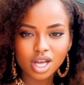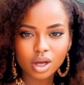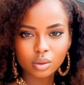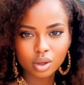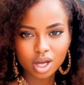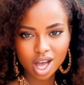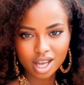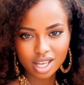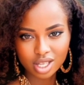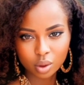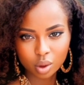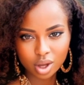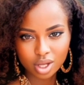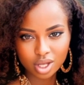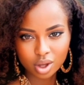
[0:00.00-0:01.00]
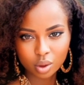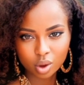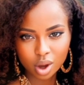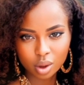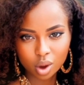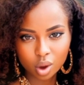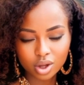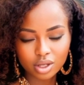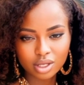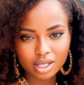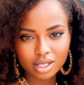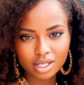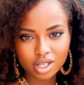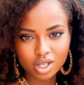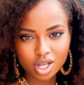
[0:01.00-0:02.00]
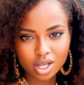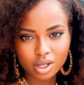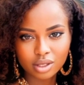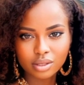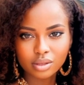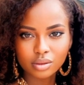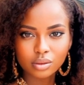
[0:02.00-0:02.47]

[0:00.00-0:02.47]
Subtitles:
compliance with the Supreme Court's decision.